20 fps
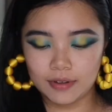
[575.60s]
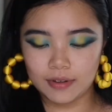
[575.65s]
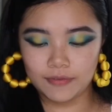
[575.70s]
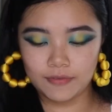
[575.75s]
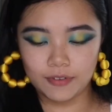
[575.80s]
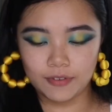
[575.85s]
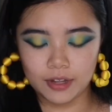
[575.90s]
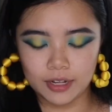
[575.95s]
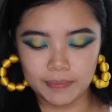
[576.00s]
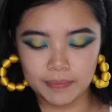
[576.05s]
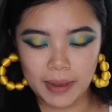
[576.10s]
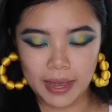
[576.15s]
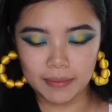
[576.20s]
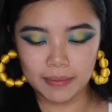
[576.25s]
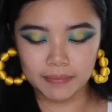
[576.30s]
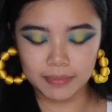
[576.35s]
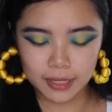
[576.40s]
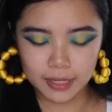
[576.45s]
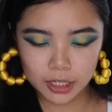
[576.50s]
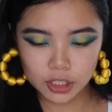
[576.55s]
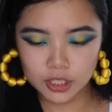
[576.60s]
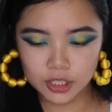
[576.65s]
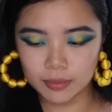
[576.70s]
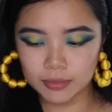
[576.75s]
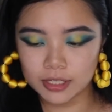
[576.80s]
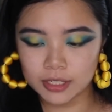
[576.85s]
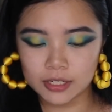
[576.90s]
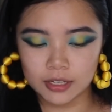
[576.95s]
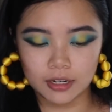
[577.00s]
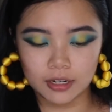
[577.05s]
For my blush, I'm
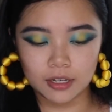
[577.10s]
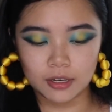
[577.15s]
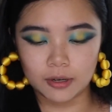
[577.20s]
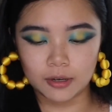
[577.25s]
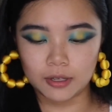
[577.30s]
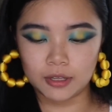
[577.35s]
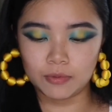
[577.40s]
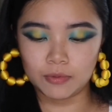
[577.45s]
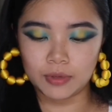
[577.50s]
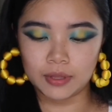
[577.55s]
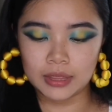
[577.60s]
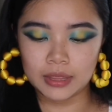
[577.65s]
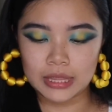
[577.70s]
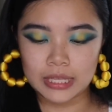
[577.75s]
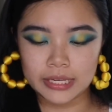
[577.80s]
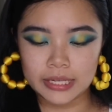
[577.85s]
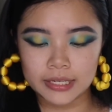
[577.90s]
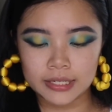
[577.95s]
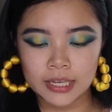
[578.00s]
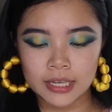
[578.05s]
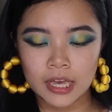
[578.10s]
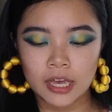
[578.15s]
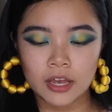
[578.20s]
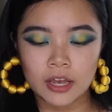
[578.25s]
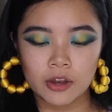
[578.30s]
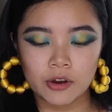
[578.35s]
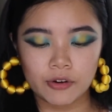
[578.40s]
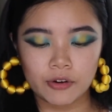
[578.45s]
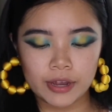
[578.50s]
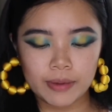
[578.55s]
just gonna go in with this
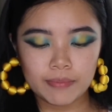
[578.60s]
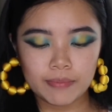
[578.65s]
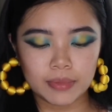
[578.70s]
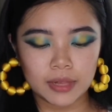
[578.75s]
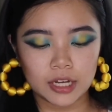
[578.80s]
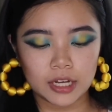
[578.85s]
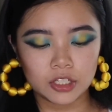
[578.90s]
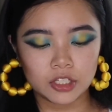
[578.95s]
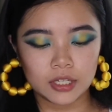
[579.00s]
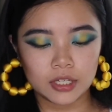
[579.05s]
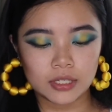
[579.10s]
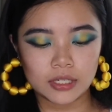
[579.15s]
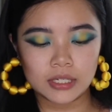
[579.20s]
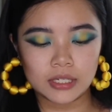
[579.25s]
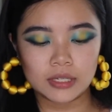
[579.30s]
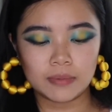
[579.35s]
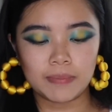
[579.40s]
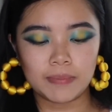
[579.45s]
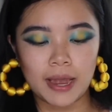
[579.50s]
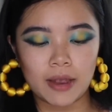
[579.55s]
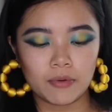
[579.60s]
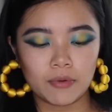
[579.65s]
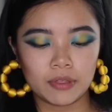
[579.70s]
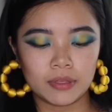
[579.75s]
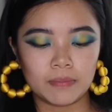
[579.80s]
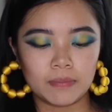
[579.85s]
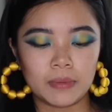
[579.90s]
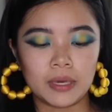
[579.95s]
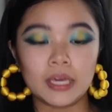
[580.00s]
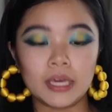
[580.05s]
cream blush. This is the Bear With
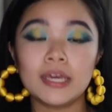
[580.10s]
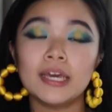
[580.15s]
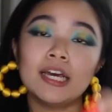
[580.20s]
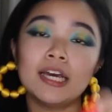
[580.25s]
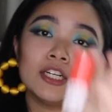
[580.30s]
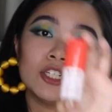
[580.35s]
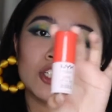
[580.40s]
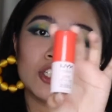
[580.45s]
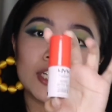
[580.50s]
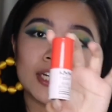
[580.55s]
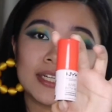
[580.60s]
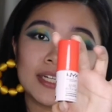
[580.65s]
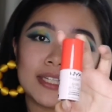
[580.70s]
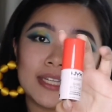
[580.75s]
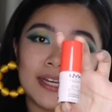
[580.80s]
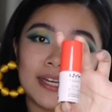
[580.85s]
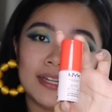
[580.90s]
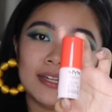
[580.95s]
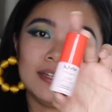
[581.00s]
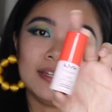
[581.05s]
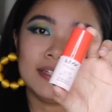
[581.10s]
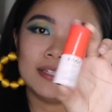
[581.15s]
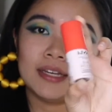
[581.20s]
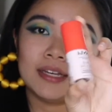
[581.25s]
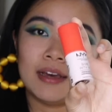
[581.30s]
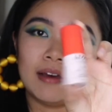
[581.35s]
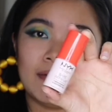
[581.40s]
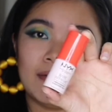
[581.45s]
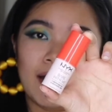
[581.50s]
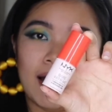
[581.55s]
Me Cheek Tint
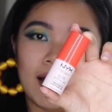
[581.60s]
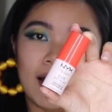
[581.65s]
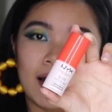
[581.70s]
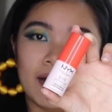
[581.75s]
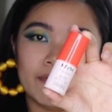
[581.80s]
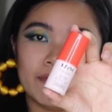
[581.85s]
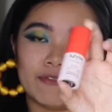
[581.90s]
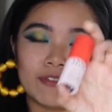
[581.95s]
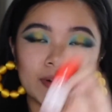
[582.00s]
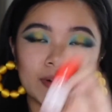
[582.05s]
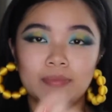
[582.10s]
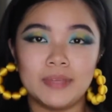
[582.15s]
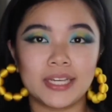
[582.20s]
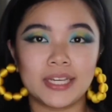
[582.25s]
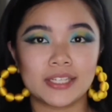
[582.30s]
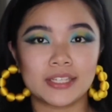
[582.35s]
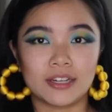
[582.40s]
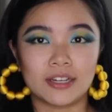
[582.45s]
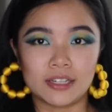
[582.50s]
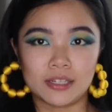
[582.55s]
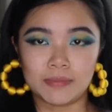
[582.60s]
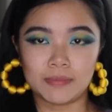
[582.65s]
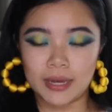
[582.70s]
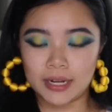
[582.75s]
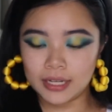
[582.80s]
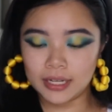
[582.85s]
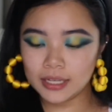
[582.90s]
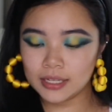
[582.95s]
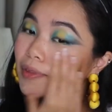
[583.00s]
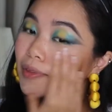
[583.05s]
from NYX
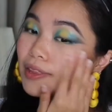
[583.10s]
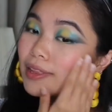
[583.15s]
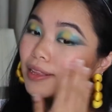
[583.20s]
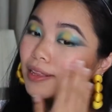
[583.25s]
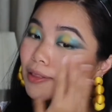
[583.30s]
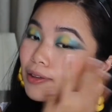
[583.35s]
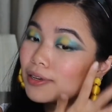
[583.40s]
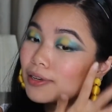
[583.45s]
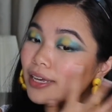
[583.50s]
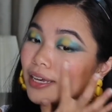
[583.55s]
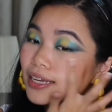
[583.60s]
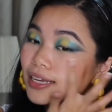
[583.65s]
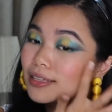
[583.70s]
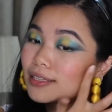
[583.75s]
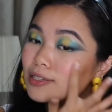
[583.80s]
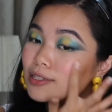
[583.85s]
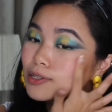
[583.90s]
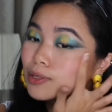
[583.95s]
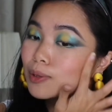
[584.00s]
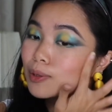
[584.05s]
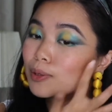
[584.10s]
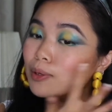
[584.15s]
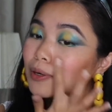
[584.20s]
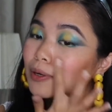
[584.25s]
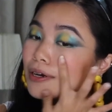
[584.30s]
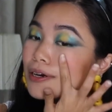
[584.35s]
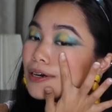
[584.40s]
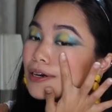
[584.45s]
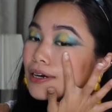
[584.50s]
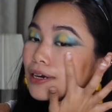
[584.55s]
Cosmetics. Looking at this
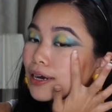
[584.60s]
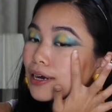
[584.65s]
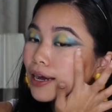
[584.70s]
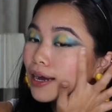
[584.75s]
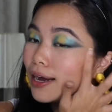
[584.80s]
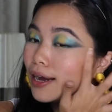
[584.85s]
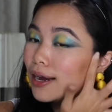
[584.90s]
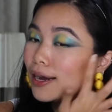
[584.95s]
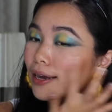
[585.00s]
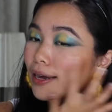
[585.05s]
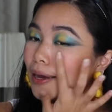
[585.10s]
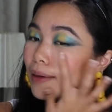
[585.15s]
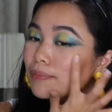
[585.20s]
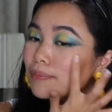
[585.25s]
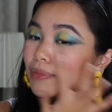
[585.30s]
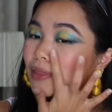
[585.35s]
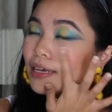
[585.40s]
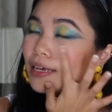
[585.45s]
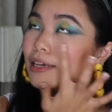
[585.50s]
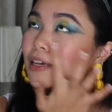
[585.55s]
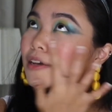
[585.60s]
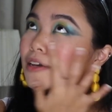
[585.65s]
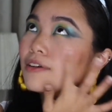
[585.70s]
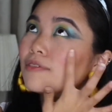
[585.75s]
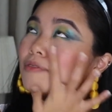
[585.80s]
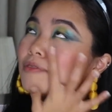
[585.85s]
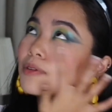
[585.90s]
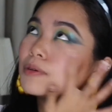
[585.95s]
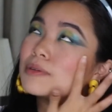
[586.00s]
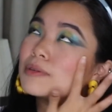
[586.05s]
look, I am thinking
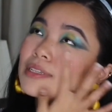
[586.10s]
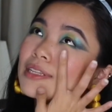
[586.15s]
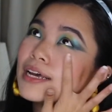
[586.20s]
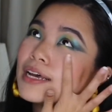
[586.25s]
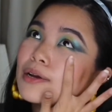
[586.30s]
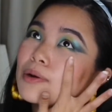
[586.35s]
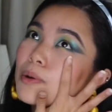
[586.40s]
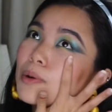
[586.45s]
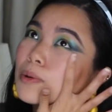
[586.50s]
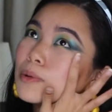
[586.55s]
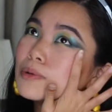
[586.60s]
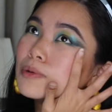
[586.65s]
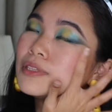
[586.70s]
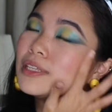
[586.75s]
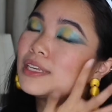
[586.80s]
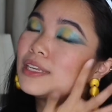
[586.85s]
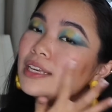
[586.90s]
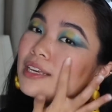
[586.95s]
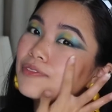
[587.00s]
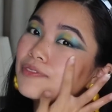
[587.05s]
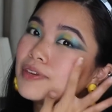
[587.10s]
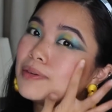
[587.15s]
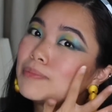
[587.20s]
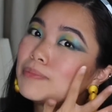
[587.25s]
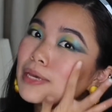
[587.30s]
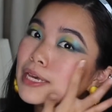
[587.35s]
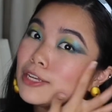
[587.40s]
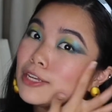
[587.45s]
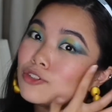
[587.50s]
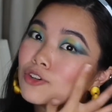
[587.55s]
of those like old
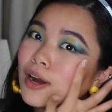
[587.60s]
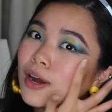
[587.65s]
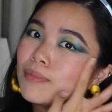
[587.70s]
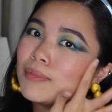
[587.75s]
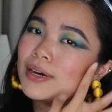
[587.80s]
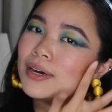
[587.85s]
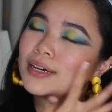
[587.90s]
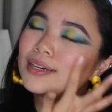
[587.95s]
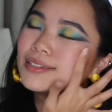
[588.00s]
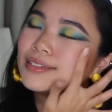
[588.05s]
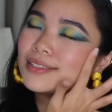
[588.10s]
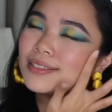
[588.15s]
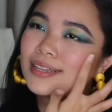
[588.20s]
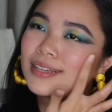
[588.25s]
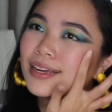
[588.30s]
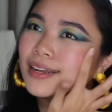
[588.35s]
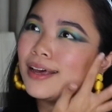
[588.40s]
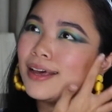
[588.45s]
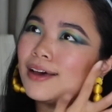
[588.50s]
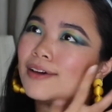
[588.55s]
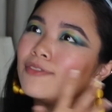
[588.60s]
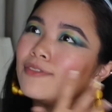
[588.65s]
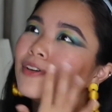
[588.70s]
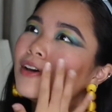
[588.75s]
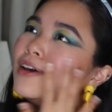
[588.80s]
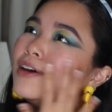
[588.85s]
TVB dramas that have,